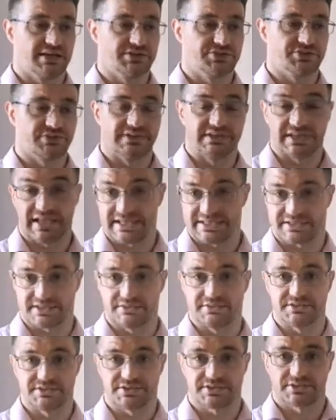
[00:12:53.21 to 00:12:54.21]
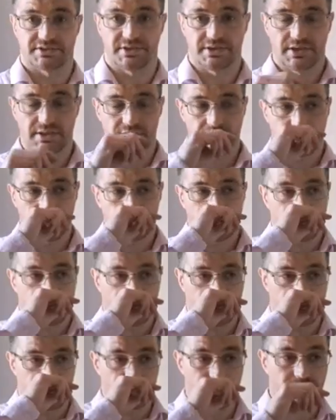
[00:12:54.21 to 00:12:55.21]
during lessons.
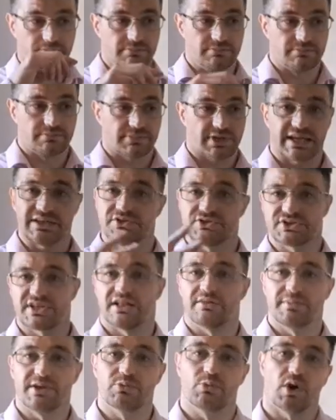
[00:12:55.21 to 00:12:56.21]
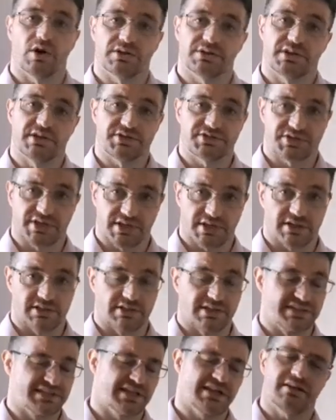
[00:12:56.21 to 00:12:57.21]
Can you tell me what a circle
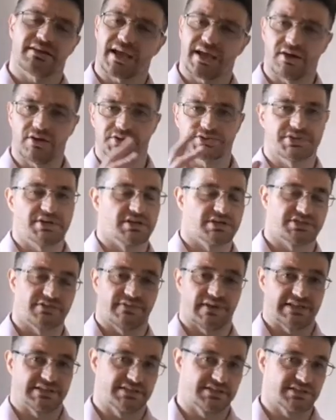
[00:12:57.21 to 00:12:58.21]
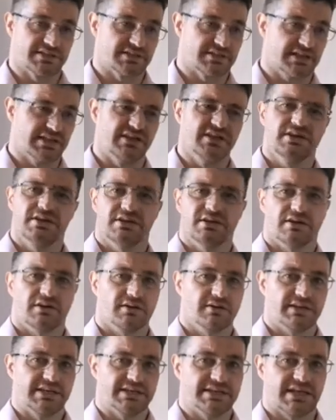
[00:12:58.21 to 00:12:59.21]
is? And I'll get all sorts of answers like,
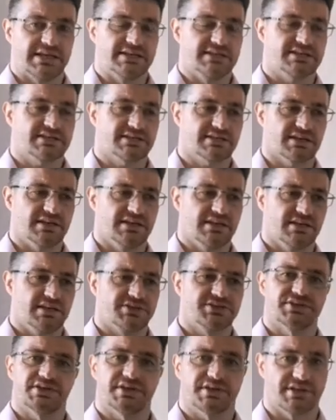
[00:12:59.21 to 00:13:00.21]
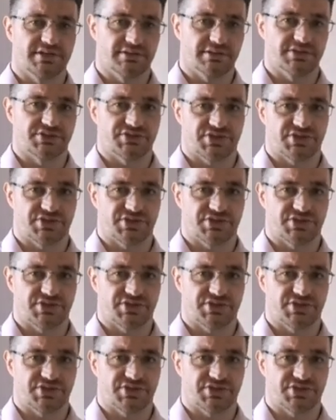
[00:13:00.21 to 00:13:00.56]
oh, it's a circular